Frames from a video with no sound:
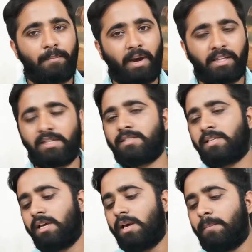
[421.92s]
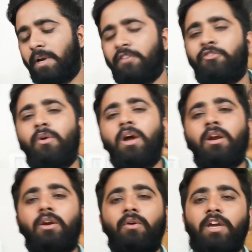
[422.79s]
and buy this. But if you are
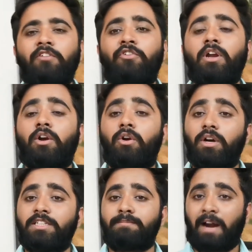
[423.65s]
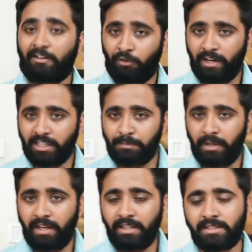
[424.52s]
looking for a good smartphone
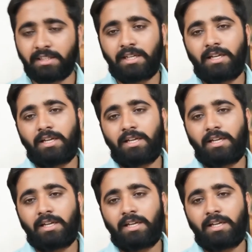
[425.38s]
experience,